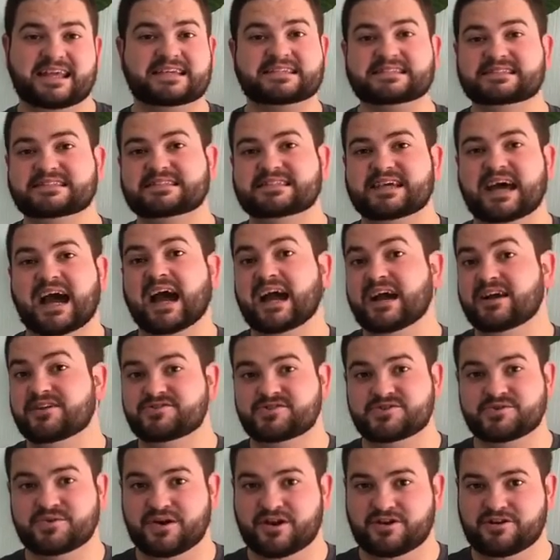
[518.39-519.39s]
his entire
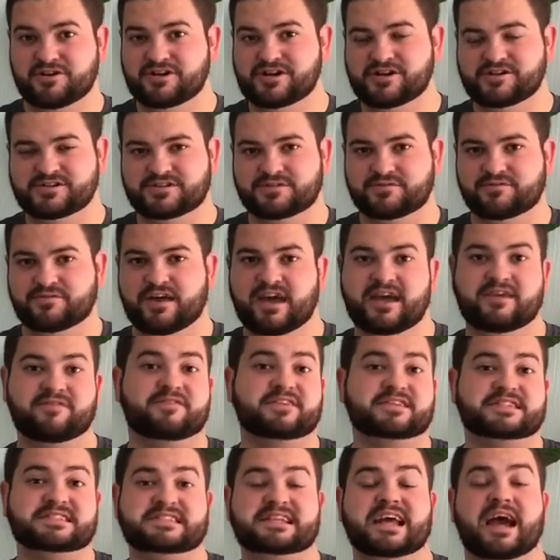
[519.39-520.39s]
200 years of life
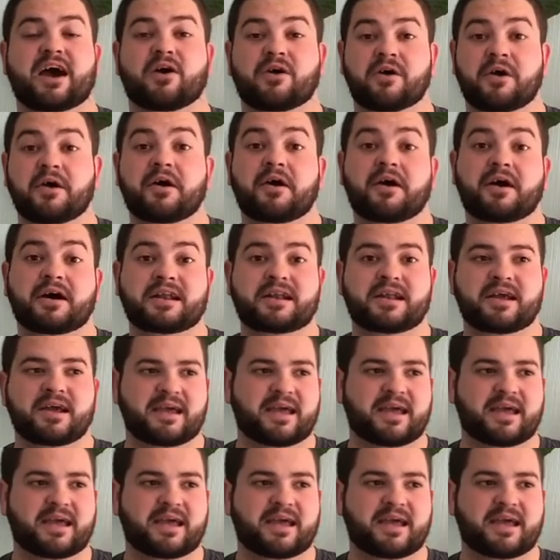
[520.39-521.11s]
is now gone,